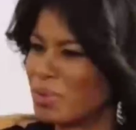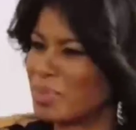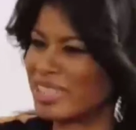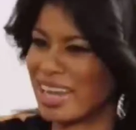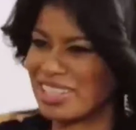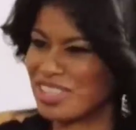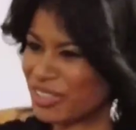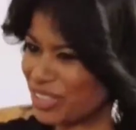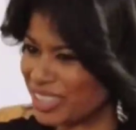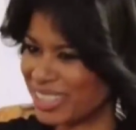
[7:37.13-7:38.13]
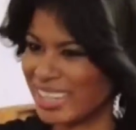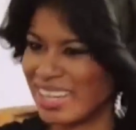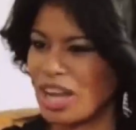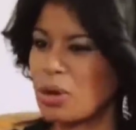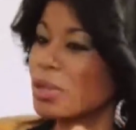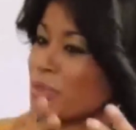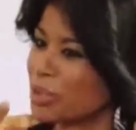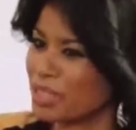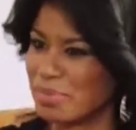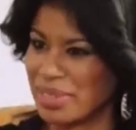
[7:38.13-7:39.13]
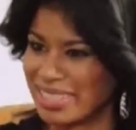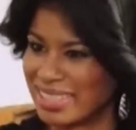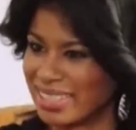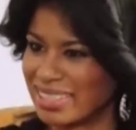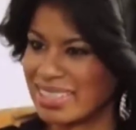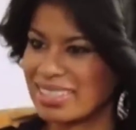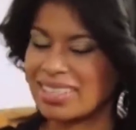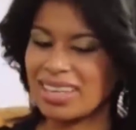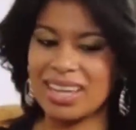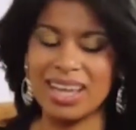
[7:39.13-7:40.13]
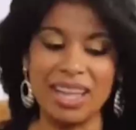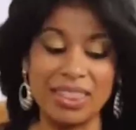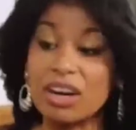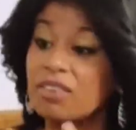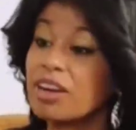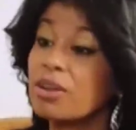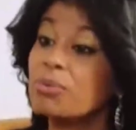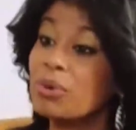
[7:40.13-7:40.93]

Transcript: the potential and all the possibilities that are very